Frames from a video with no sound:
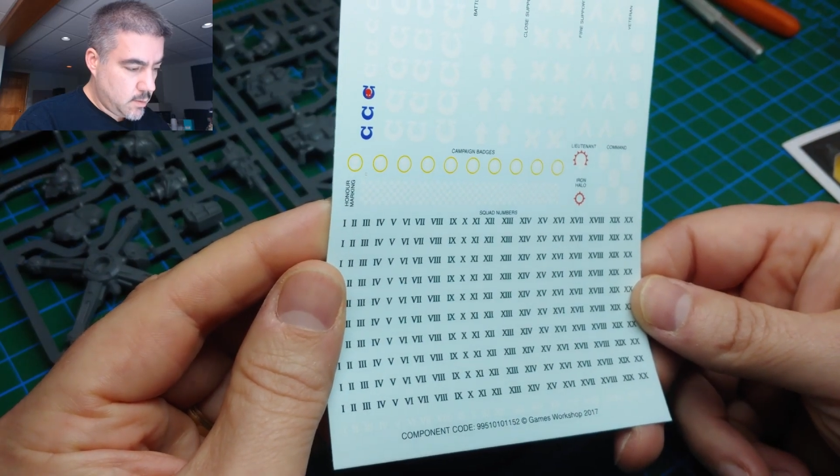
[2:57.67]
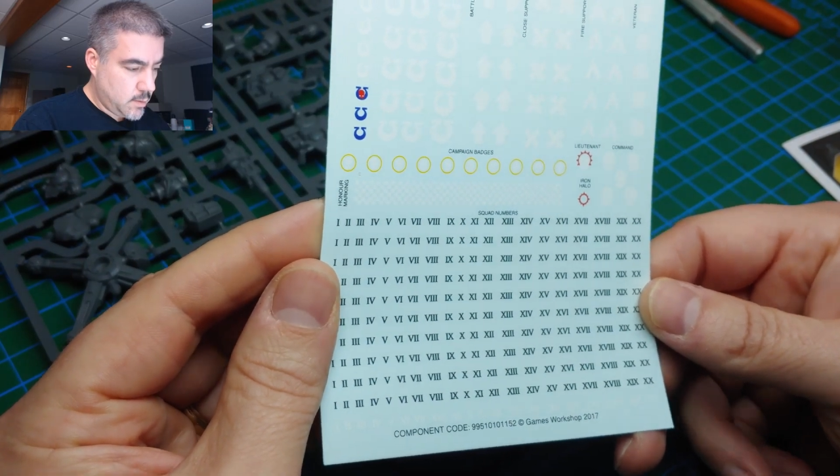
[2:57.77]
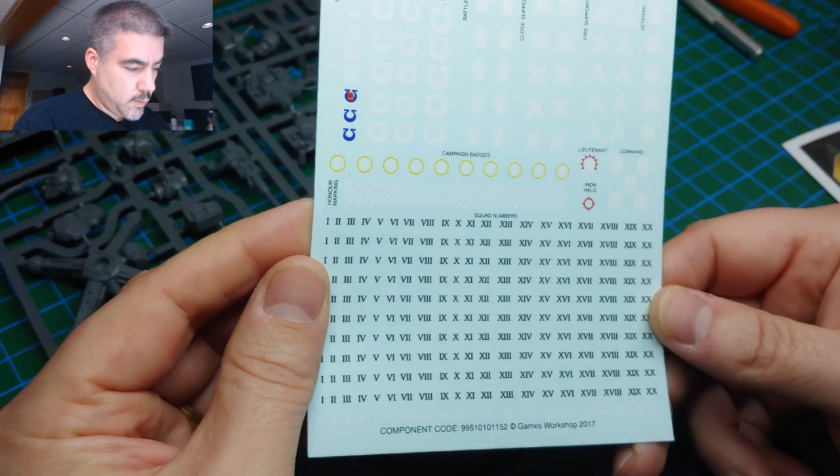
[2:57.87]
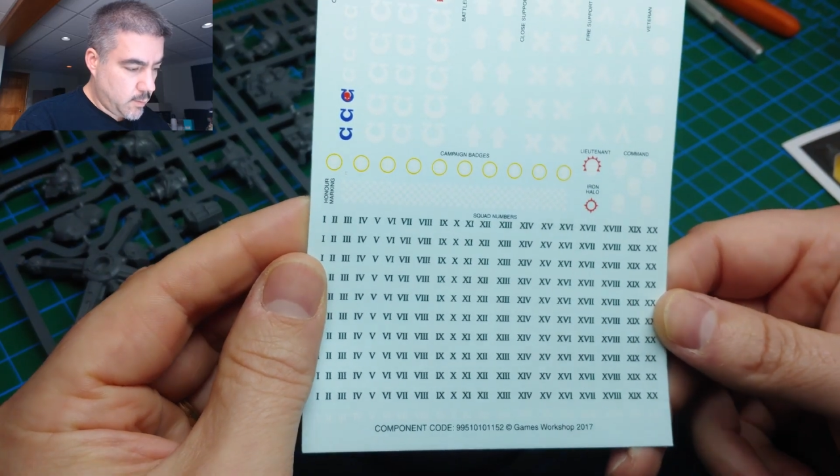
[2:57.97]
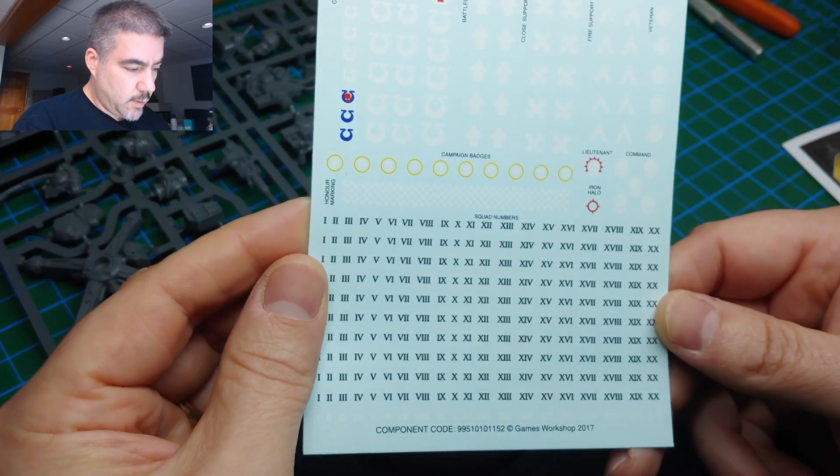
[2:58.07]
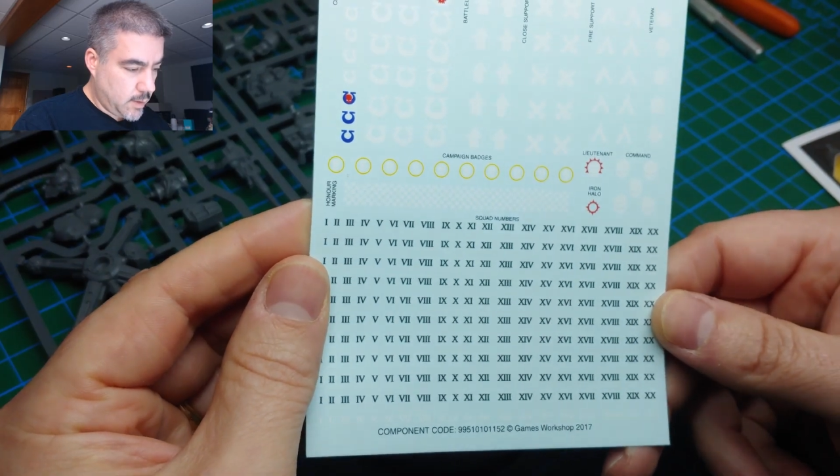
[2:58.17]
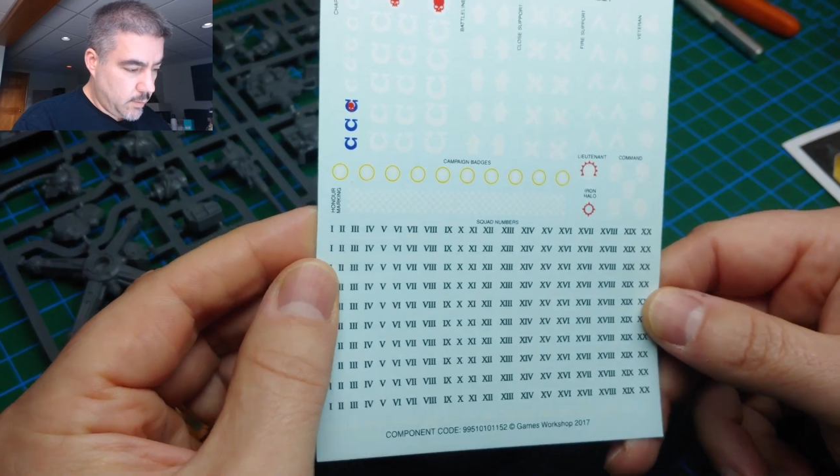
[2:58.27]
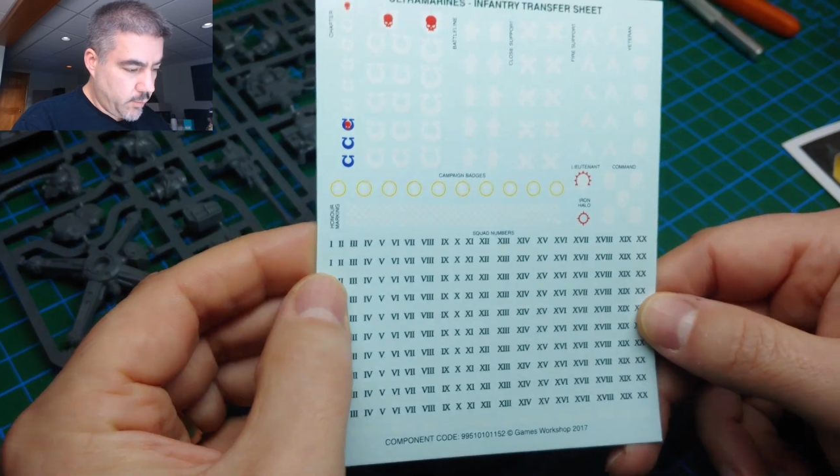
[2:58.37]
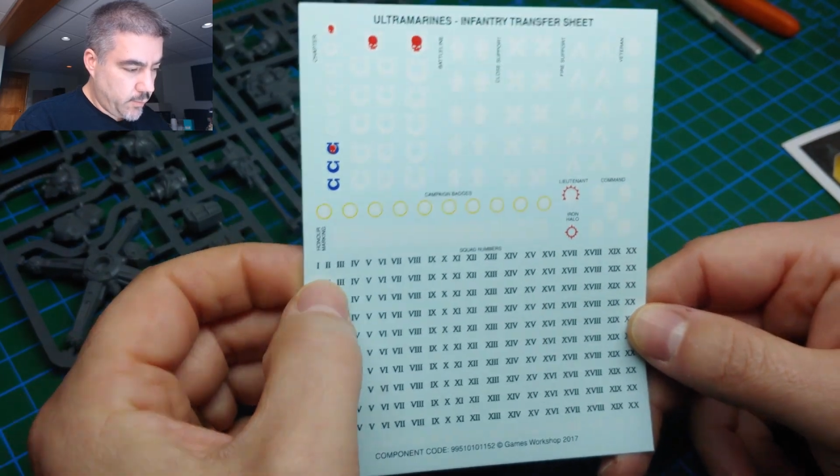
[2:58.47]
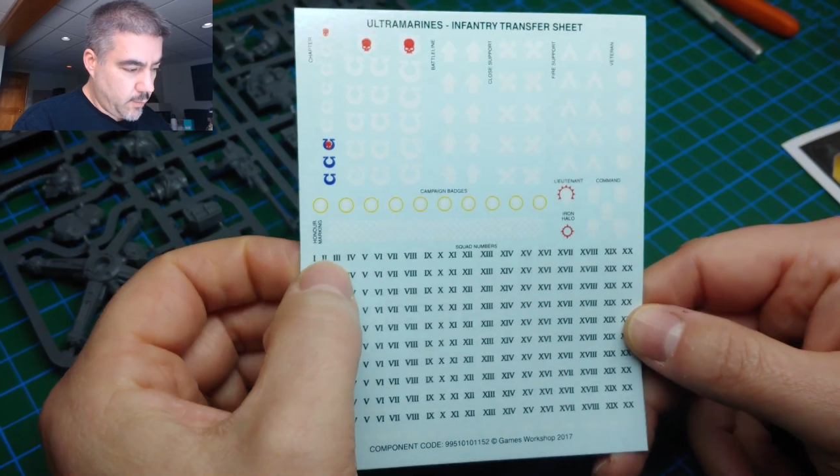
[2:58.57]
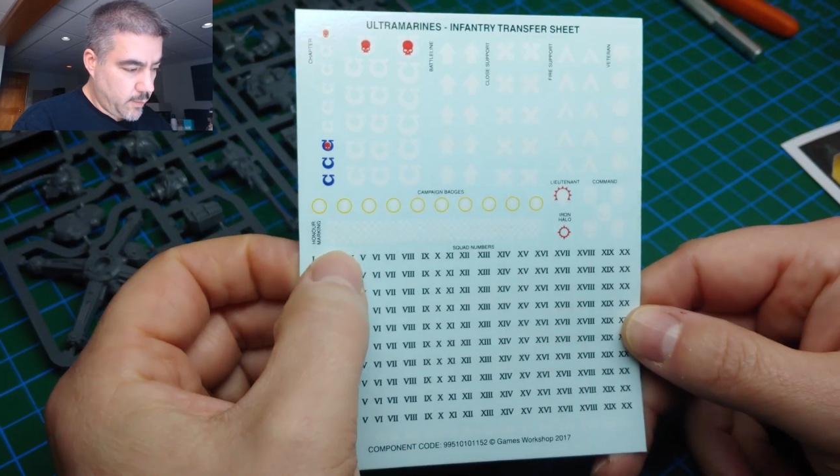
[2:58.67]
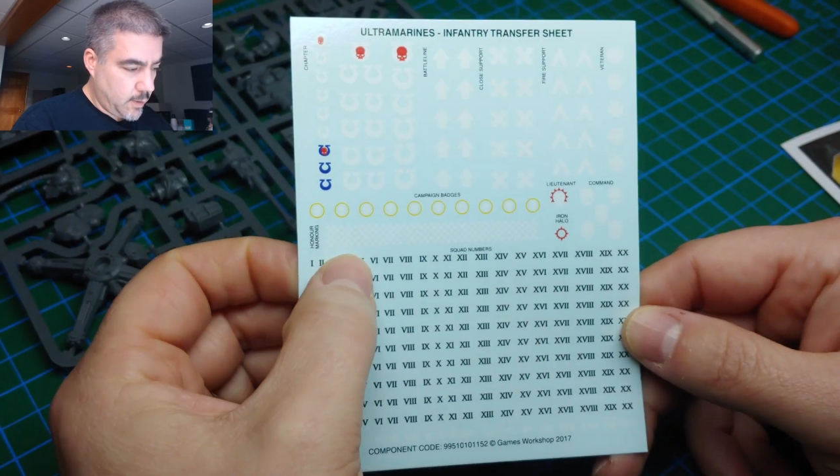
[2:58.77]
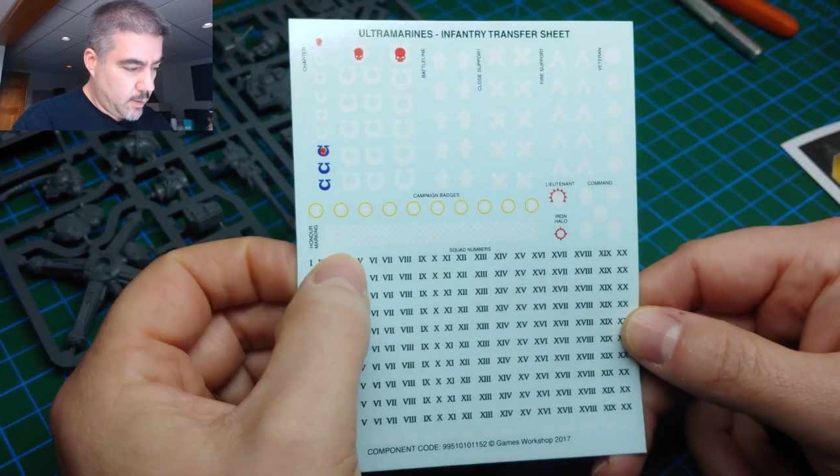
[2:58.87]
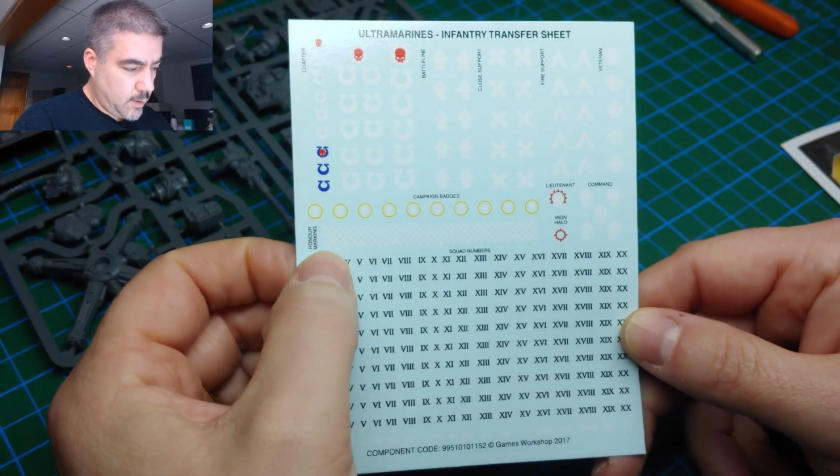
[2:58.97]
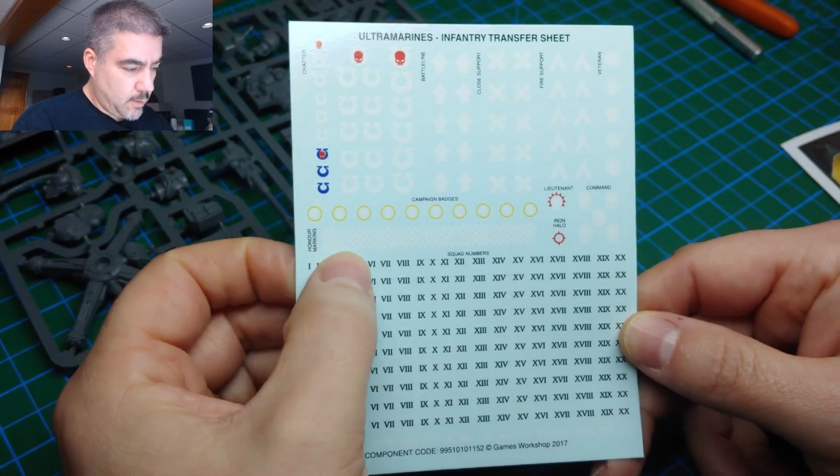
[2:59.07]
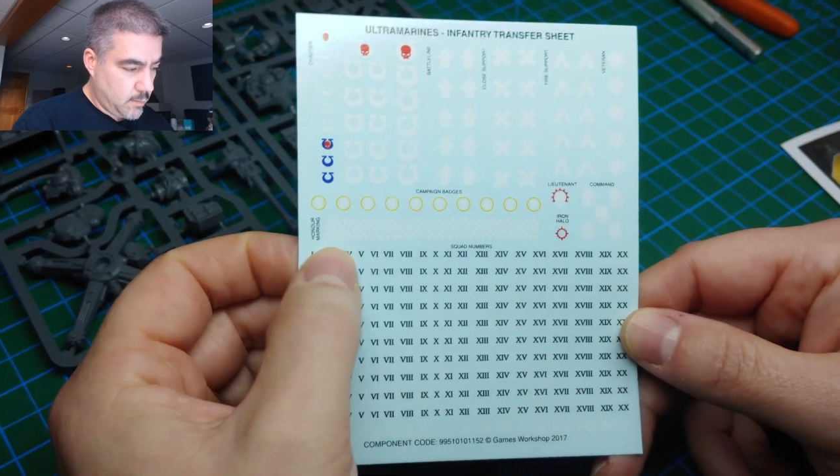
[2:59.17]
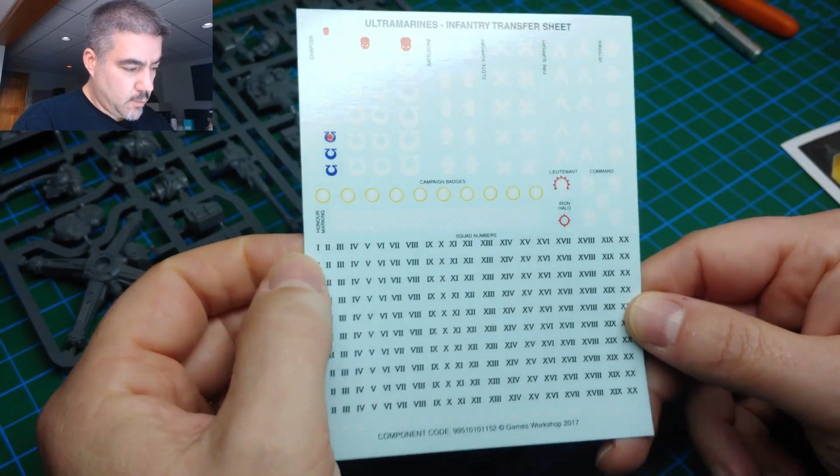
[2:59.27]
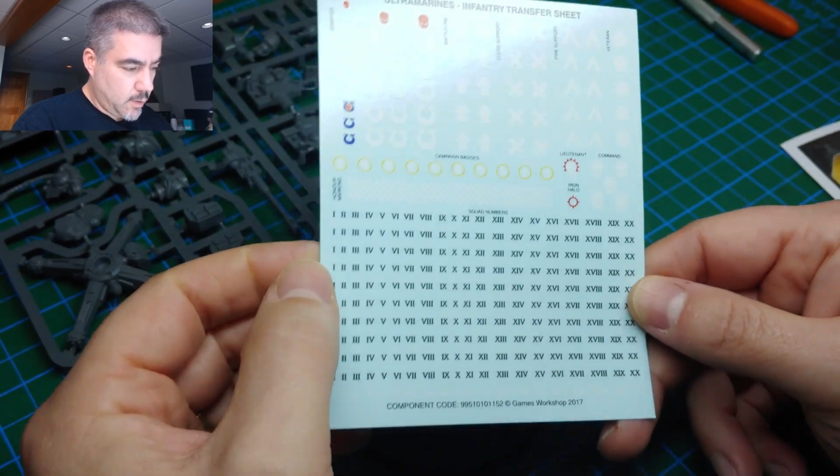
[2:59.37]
squad numbers or the